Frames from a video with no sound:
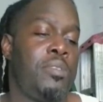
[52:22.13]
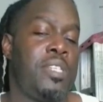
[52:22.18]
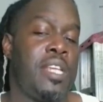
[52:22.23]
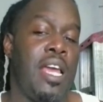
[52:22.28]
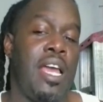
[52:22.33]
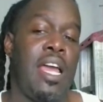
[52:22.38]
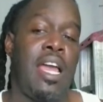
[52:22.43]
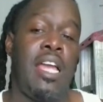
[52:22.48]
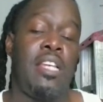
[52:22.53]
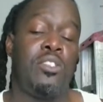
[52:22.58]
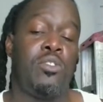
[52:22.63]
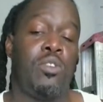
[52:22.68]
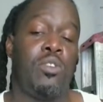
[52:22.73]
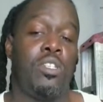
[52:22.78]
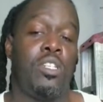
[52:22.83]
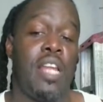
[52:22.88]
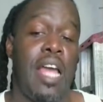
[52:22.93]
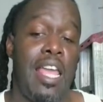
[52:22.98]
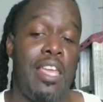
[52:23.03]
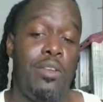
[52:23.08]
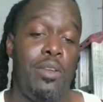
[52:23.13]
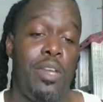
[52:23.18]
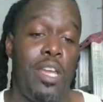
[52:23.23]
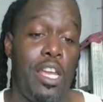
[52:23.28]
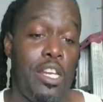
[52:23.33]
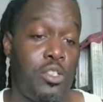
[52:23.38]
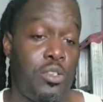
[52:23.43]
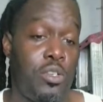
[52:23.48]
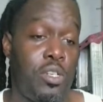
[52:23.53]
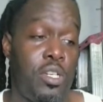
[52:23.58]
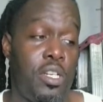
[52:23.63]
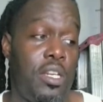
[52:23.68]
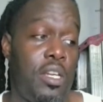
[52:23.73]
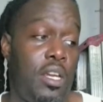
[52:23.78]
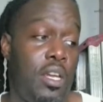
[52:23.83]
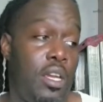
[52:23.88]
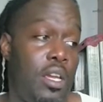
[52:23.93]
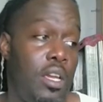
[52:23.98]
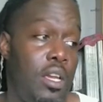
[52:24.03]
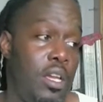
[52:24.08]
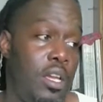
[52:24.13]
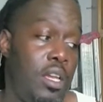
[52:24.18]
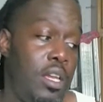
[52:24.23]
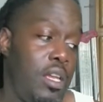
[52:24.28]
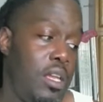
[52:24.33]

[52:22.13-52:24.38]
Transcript: put up signs or deny you entry